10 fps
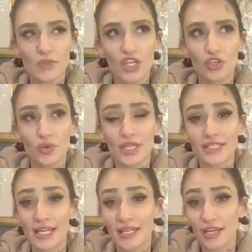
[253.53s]
you're not
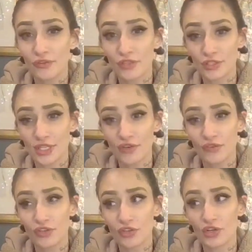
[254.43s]
taking care of yourself,
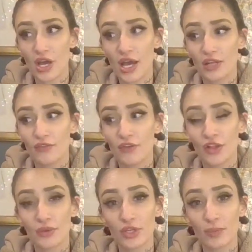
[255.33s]
you're not
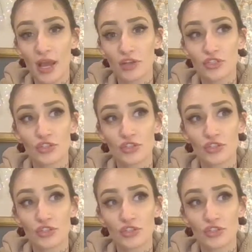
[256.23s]
following your passion,